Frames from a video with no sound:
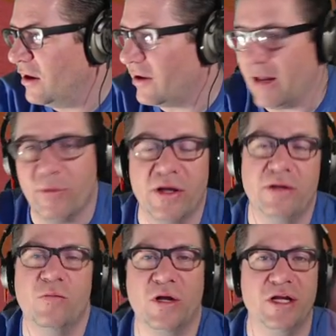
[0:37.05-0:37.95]
Okay, we're
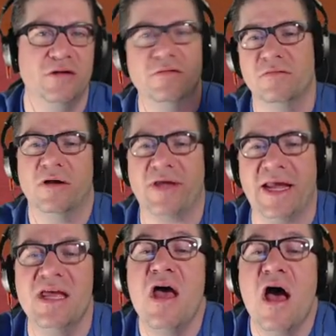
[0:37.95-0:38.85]
good, we're good.
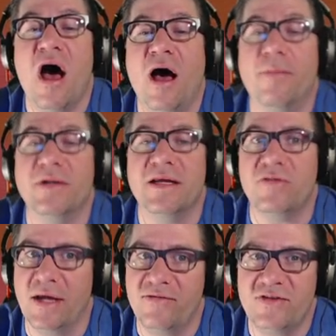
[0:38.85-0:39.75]
Okay, um,
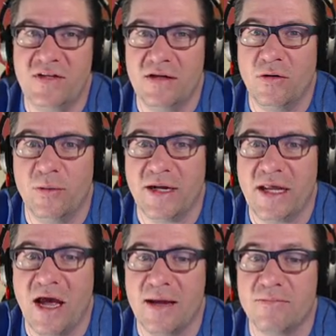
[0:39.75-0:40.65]
if you haven't seen it
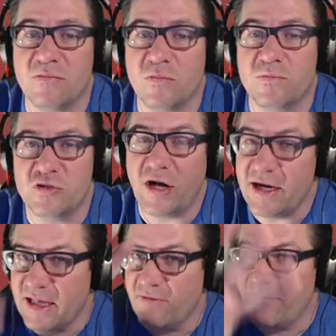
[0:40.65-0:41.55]
already, I'm trying
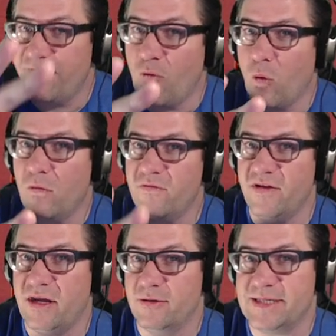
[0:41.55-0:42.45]
to get four
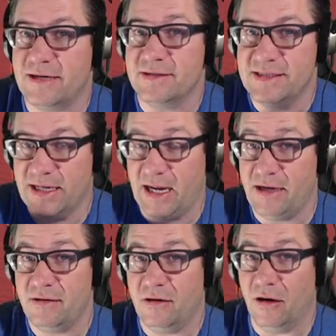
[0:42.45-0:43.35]
videos out today.